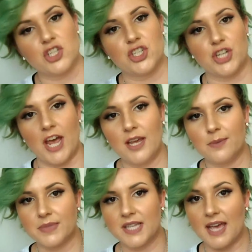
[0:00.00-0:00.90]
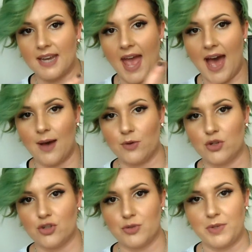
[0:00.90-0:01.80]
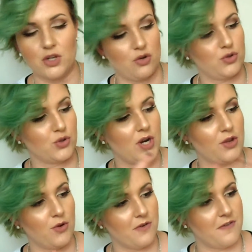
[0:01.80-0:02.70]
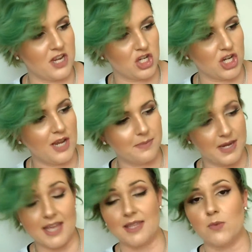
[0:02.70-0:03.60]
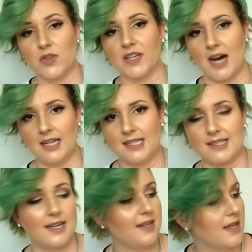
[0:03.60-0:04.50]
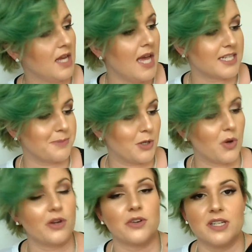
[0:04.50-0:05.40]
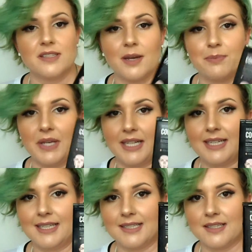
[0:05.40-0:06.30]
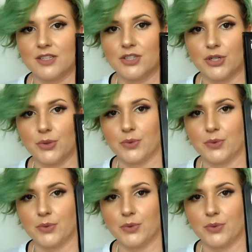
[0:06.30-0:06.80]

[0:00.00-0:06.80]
shapes and how you should be contouring your face shape, and then what the colors are. To be quite honest, I barely listen